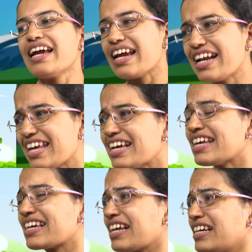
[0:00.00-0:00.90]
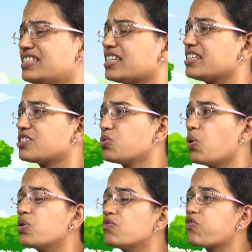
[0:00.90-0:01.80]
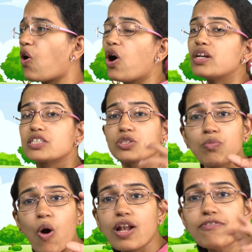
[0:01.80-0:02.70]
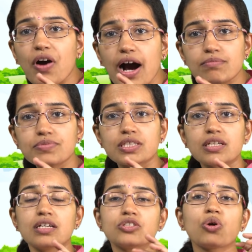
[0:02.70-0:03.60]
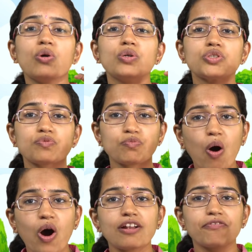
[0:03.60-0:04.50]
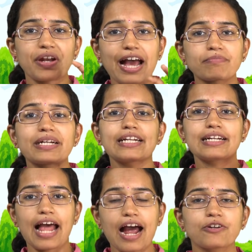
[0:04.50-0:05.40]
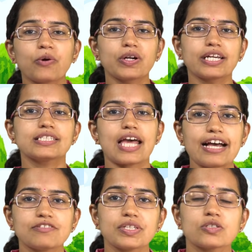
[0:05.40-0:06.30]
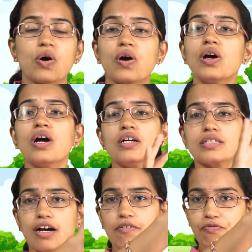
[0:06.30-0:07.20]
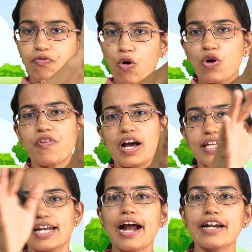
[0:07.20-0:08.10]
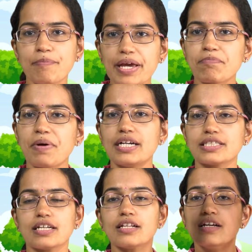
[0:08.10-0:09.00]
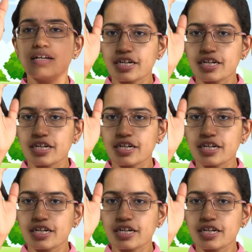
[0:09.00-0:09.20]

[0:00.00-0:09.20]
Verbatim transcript: Indian agriculture is known for small farms so small fragmented land holdings as we saw the forefather had a big parcel.